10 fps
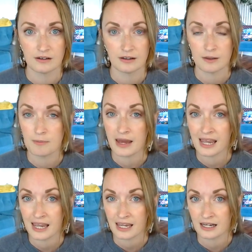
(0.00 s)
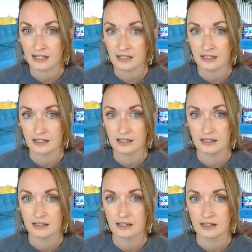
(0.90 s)
the pain
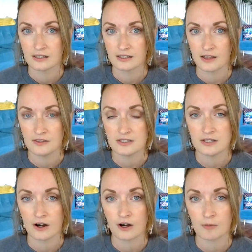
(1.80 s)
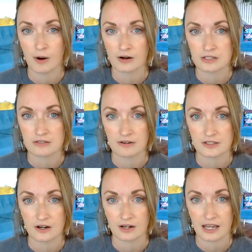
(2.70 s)
that these younger parts of us
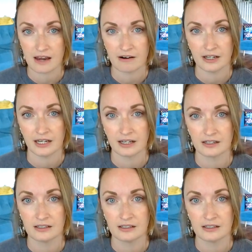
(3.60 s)
are carrying.